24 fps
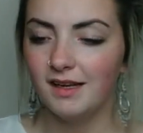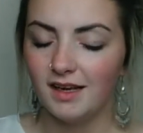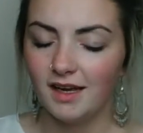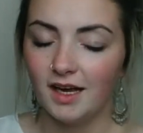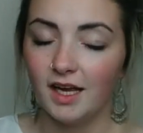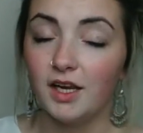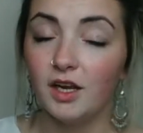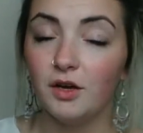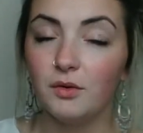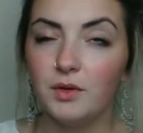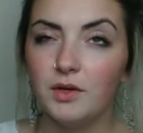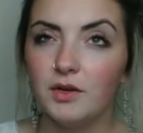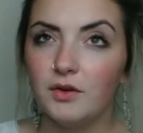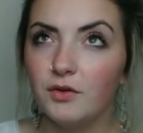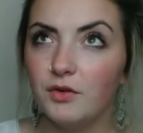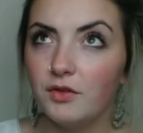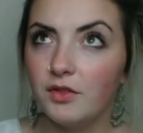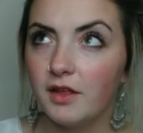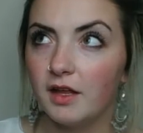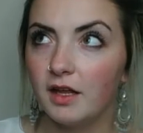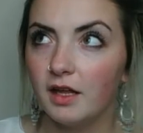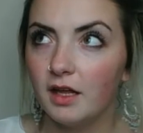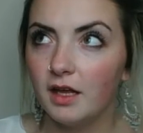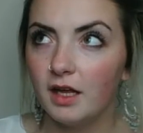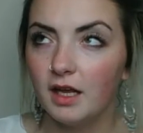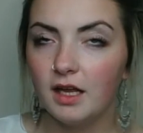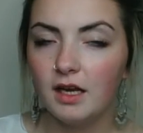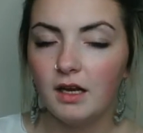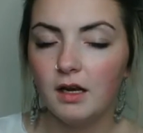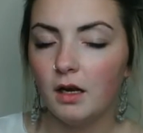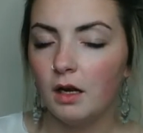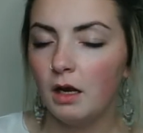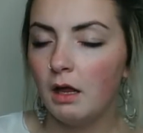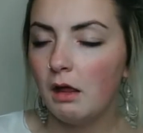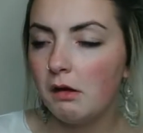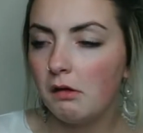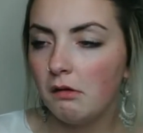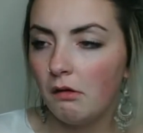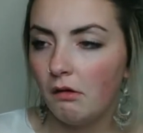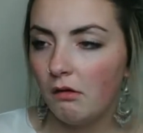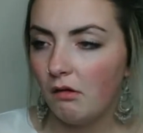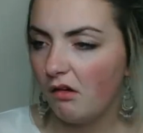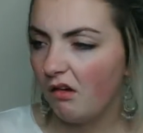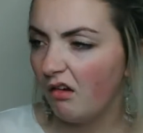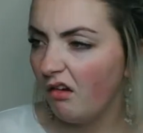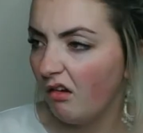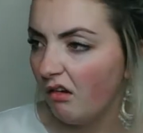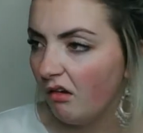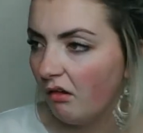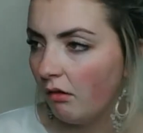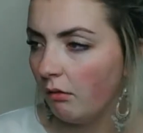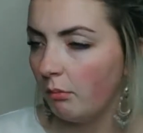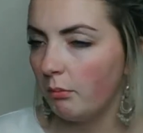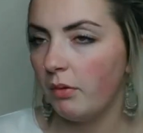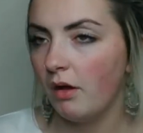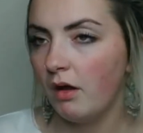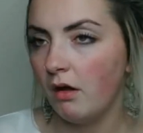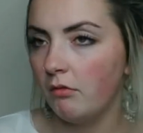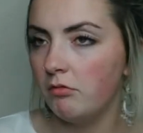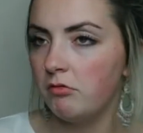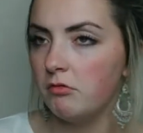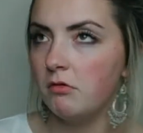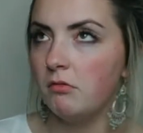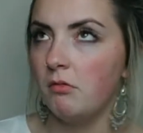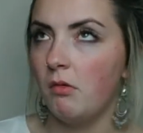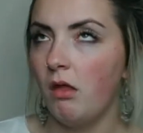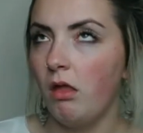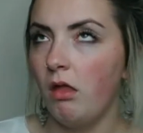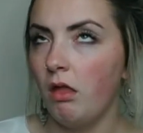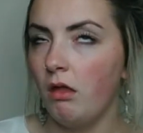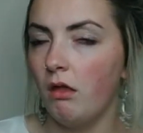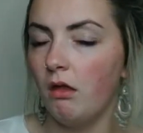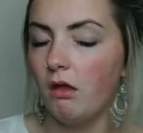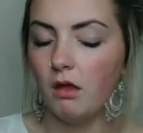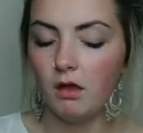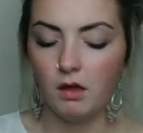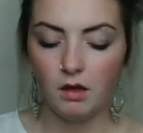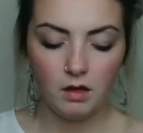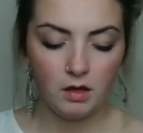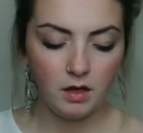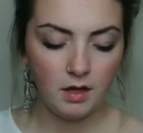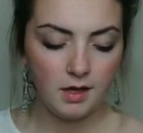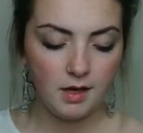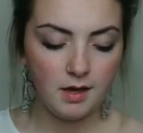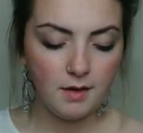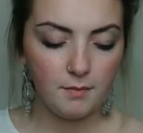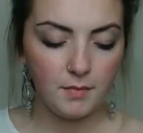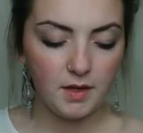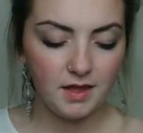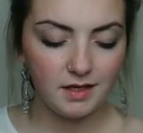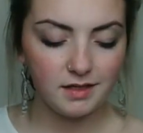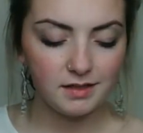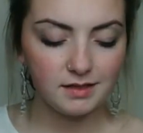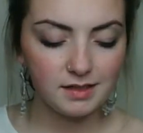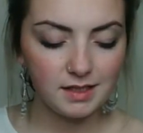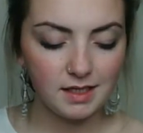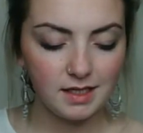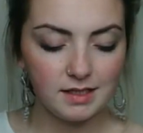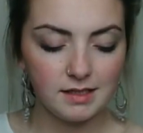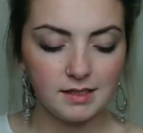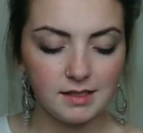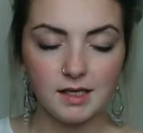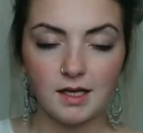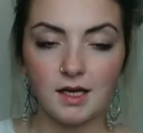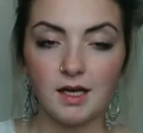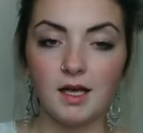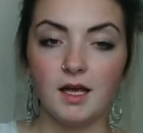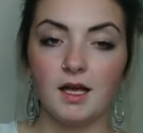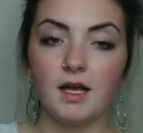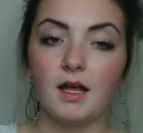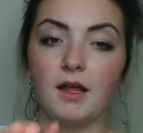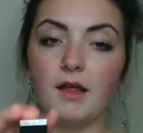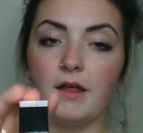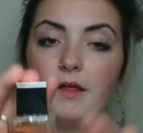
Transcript: I know what you're all thinking, Lidl, oh, perfume, But this is a